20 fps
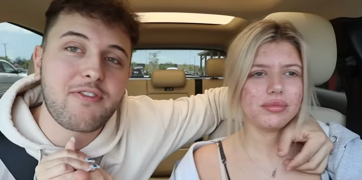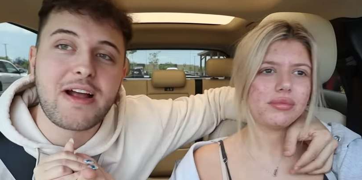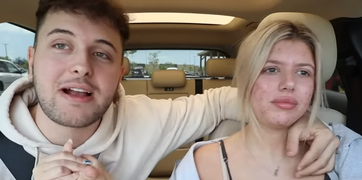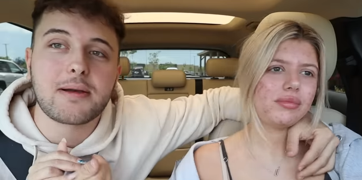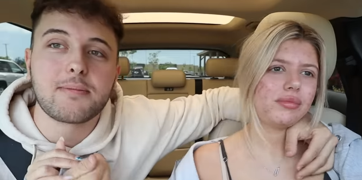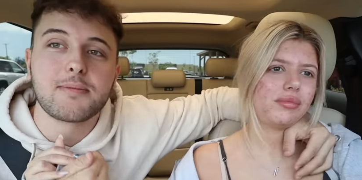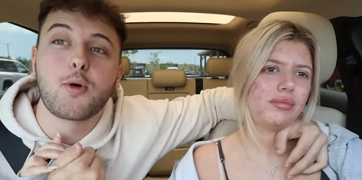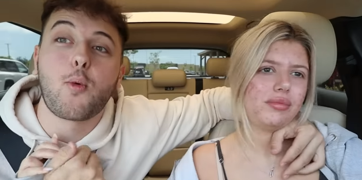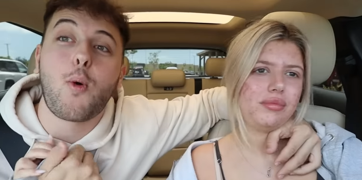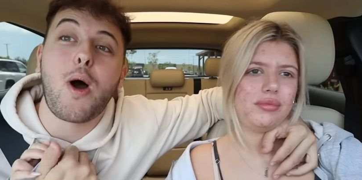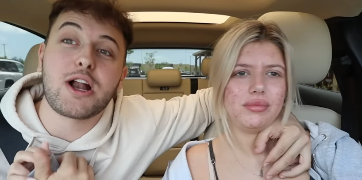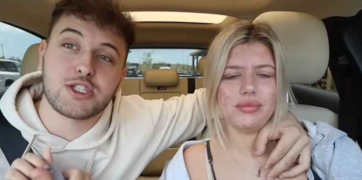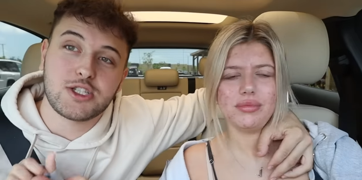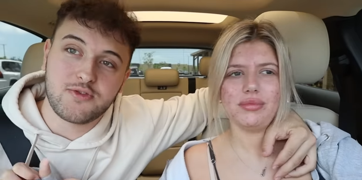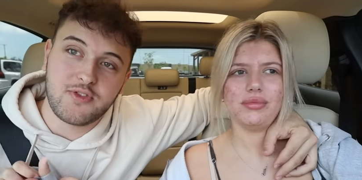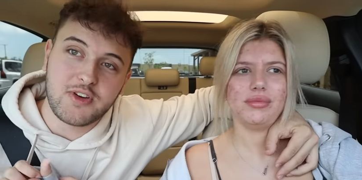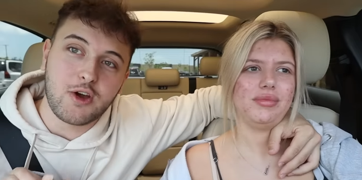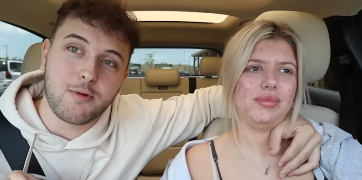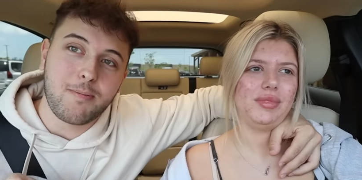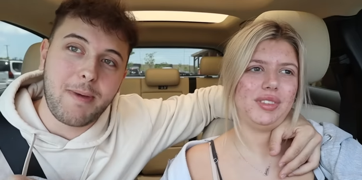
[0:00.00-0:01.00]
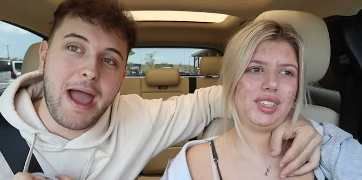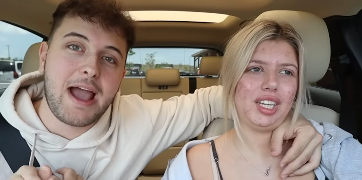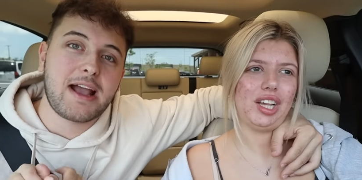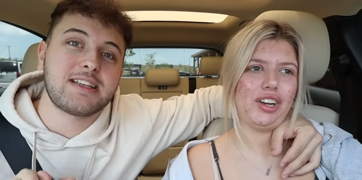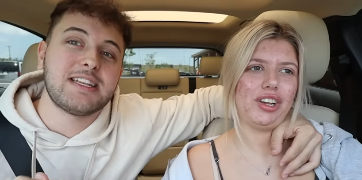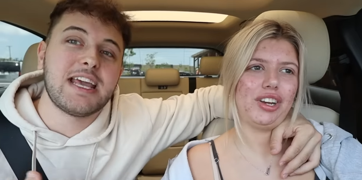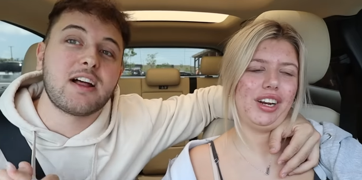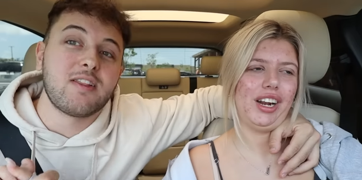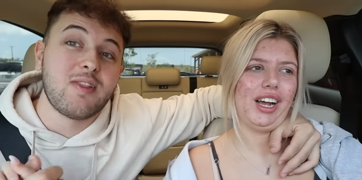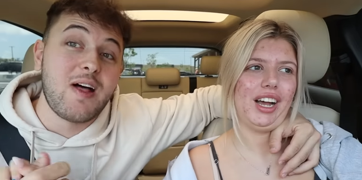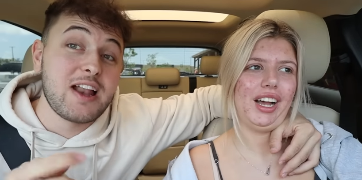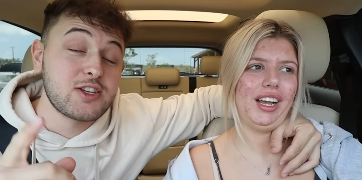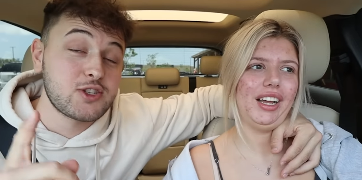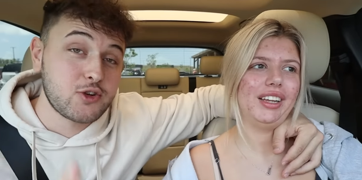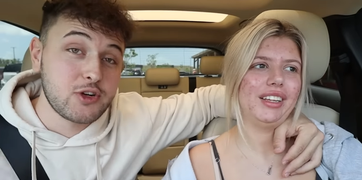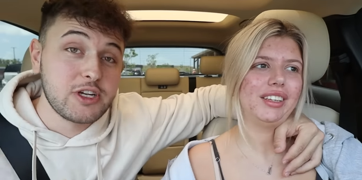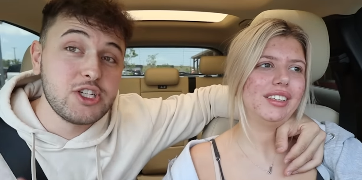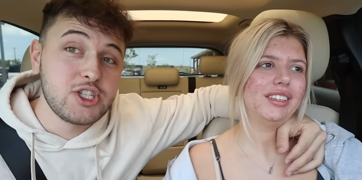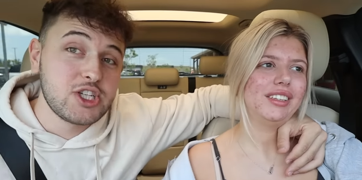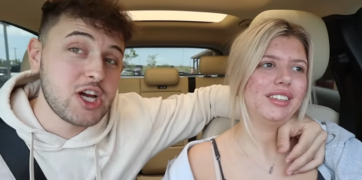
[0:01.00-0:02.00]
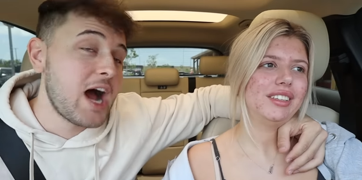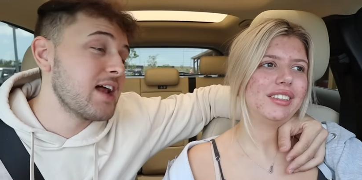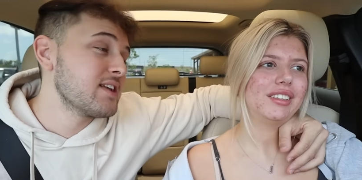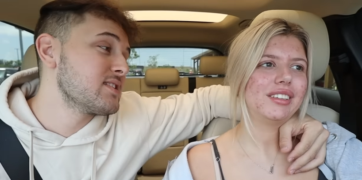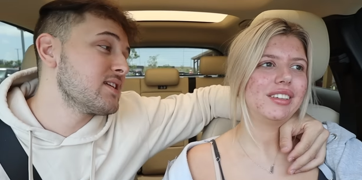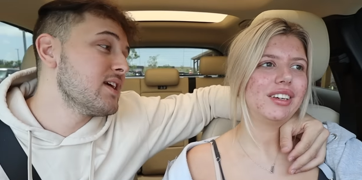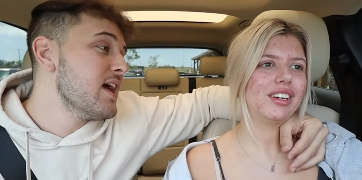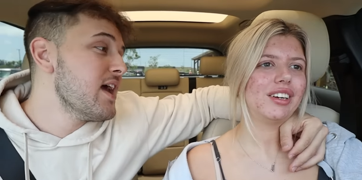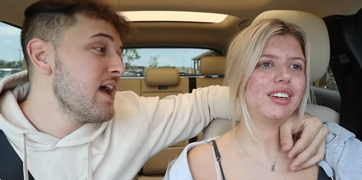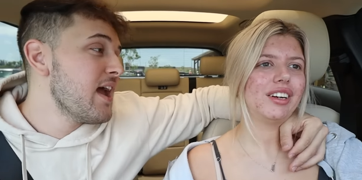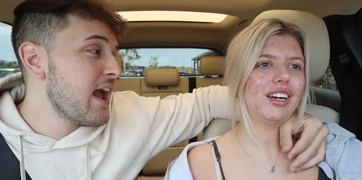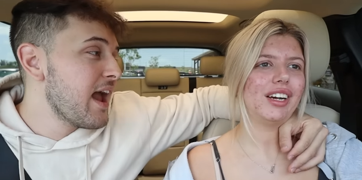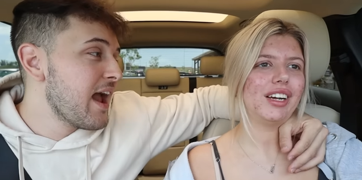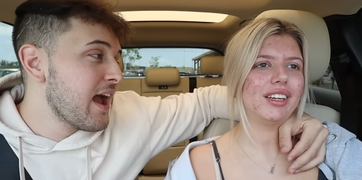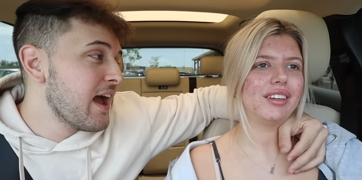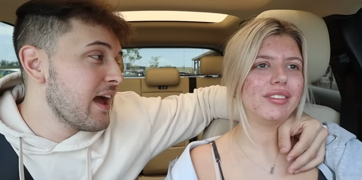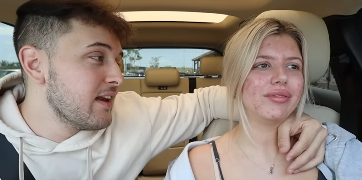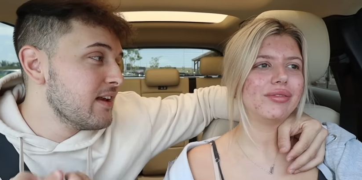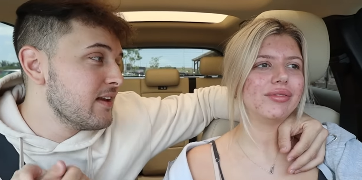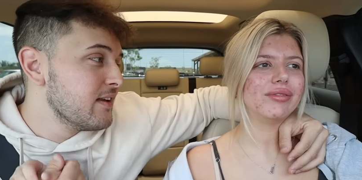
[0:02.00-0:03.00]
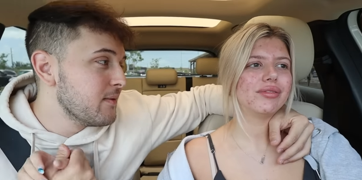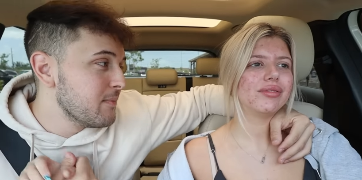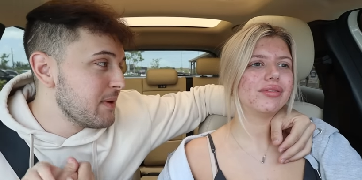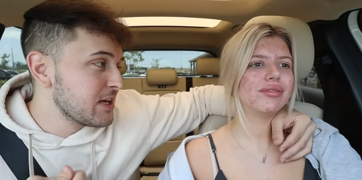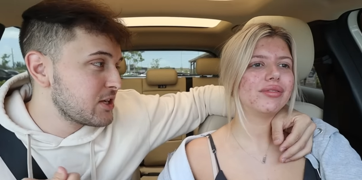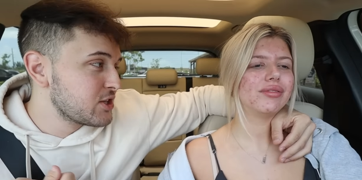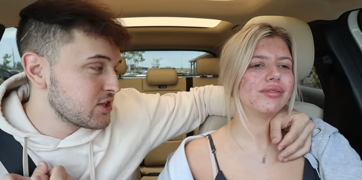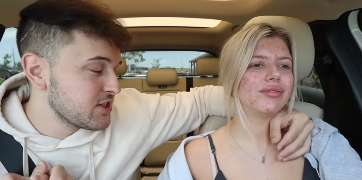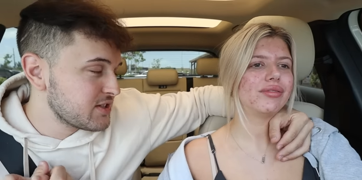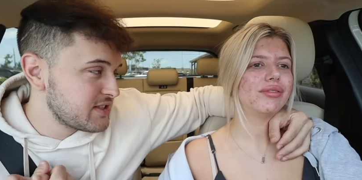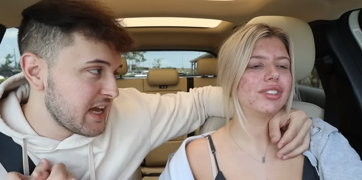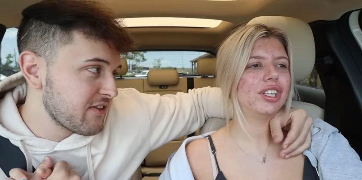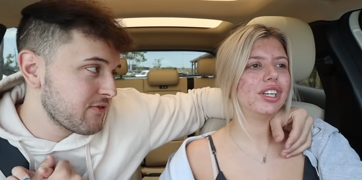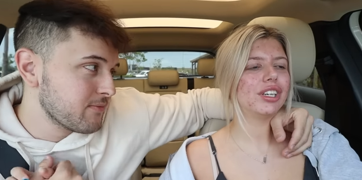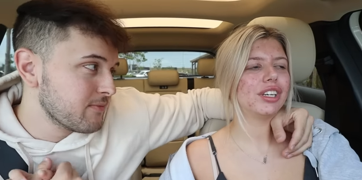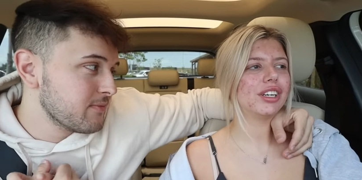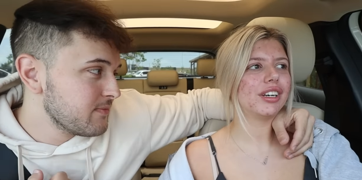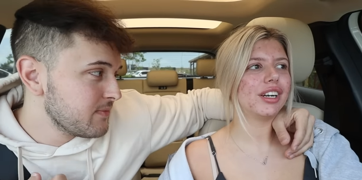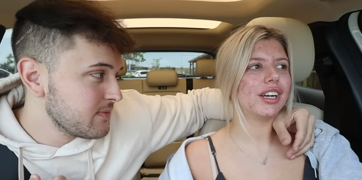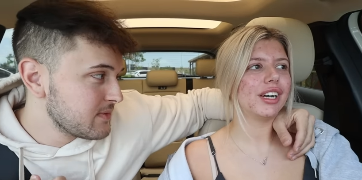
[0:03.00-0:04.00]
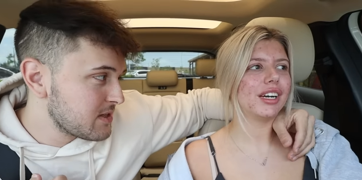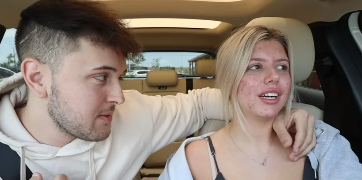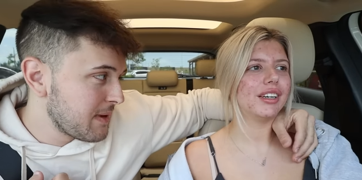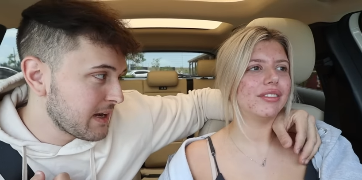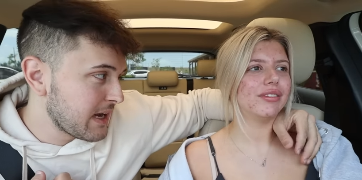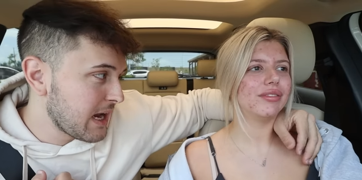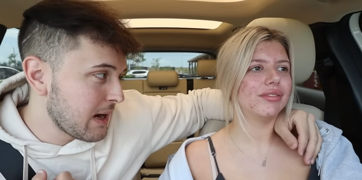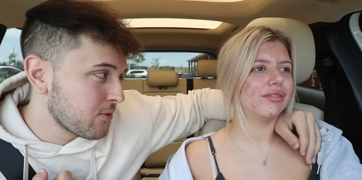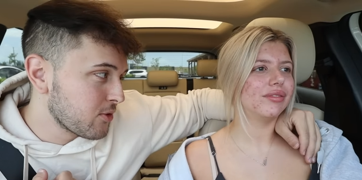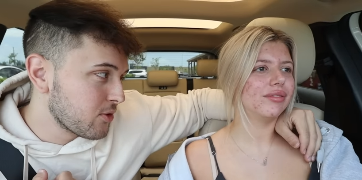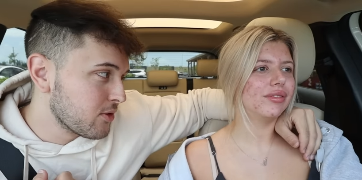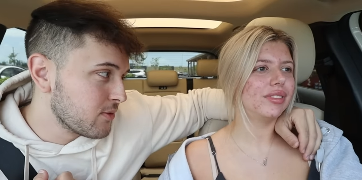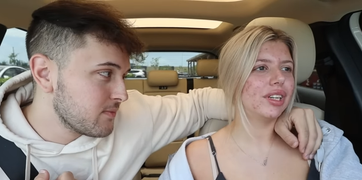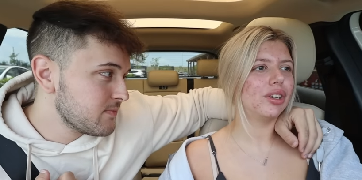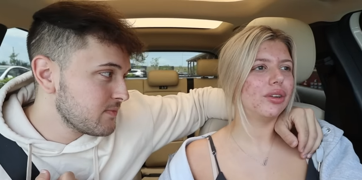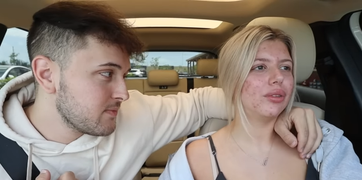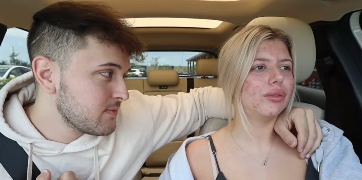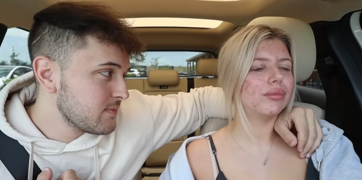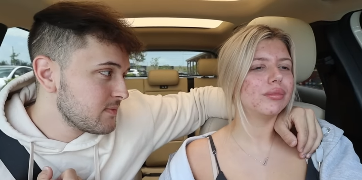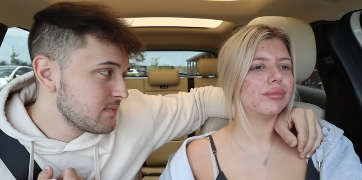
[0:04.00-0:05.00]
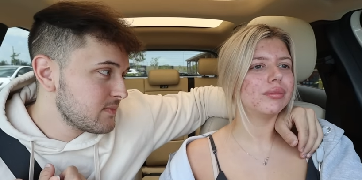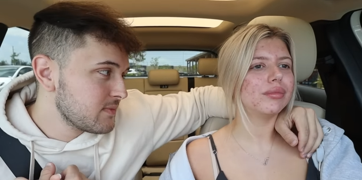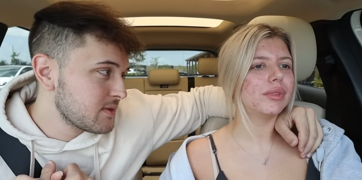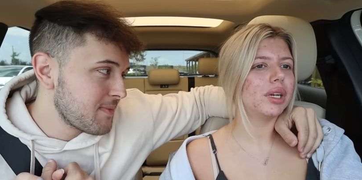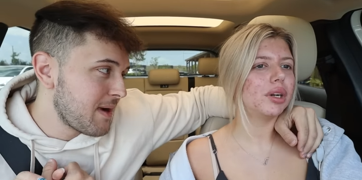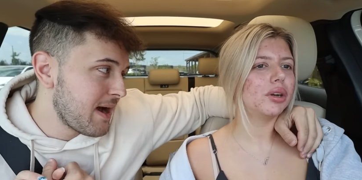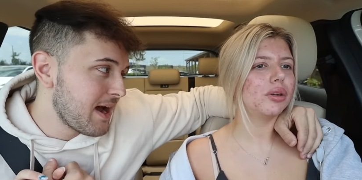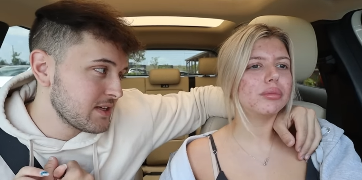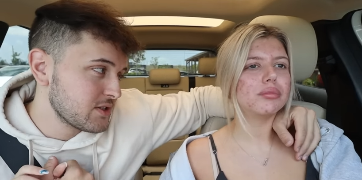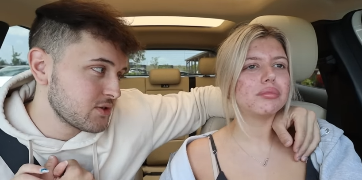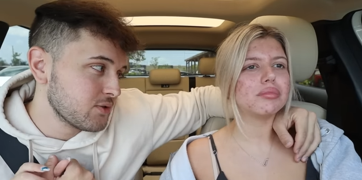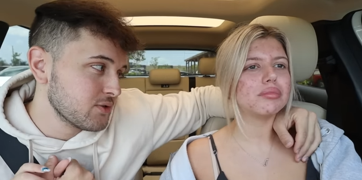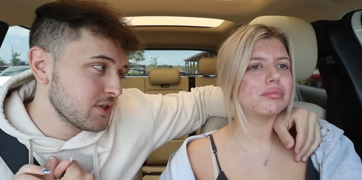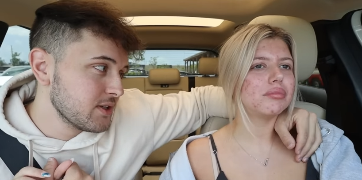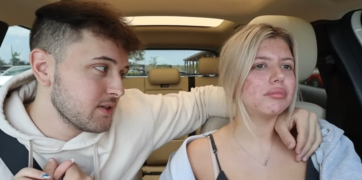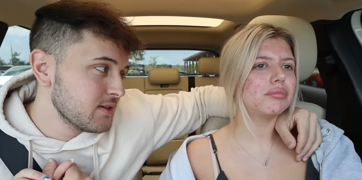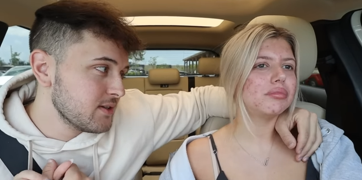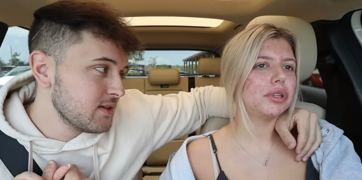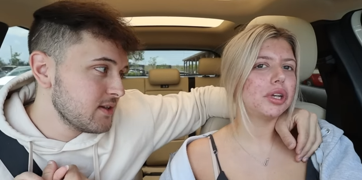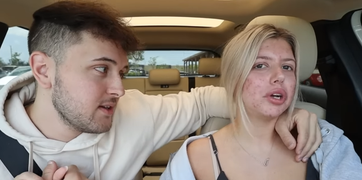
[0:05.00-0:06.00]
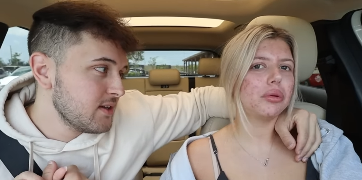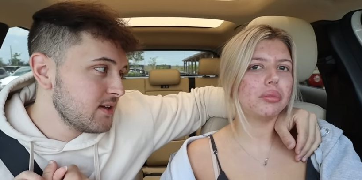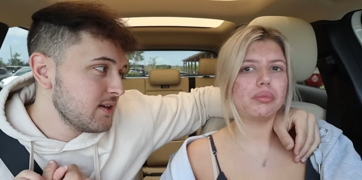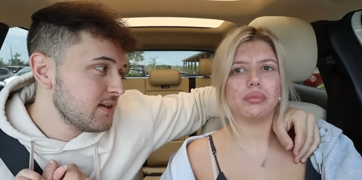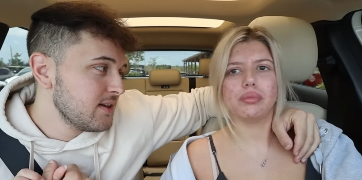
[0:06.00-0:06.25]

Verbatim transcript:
Speaker 1: of fact, I'm gonna watch this video back, no, take a lot of screenshots, no, you're not. and make sure to save no, you to my camera. No, no, my eyes only. Nope.